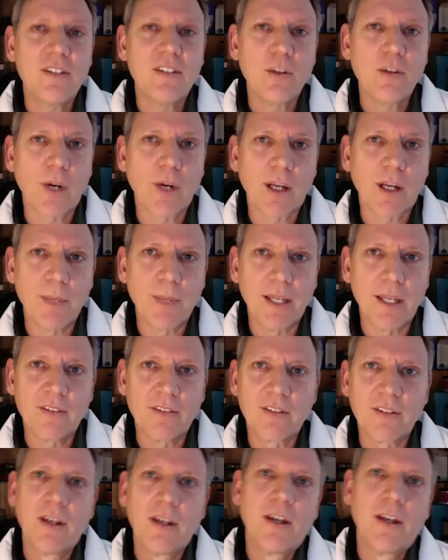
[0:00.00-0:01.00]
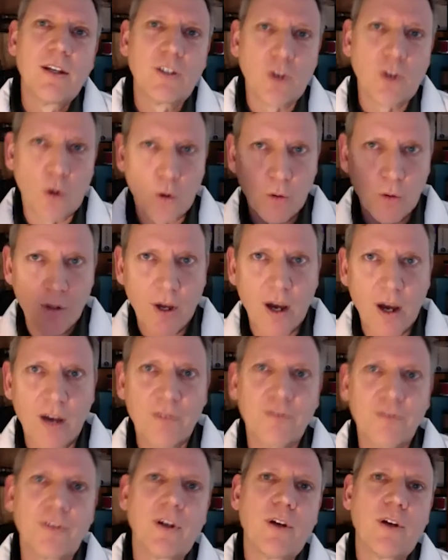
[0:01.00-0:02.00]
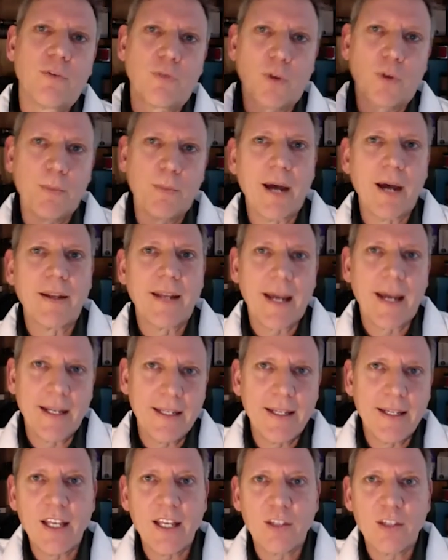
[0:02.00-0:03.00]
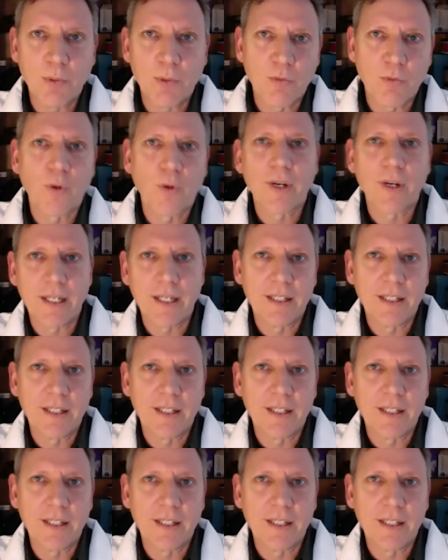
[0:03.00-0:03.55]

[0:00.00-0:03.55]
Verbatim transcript: recommends to hold off for about 90 days before getting the